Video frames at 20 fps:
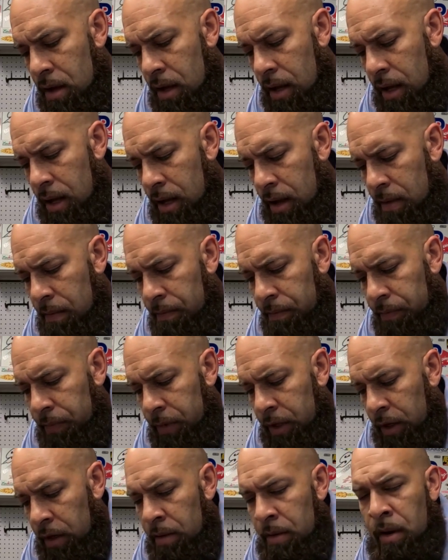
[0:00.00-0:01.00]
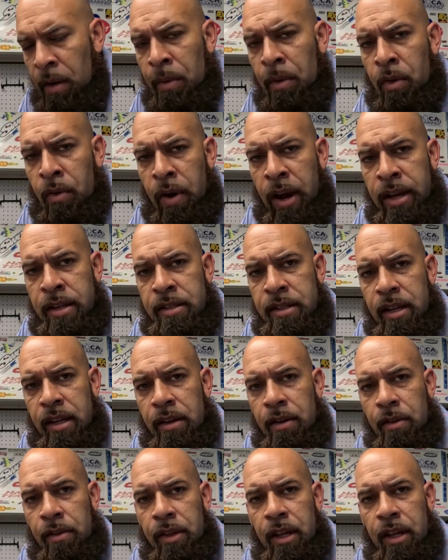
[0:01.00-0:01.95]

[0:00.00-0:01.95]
Did a little bit of racing.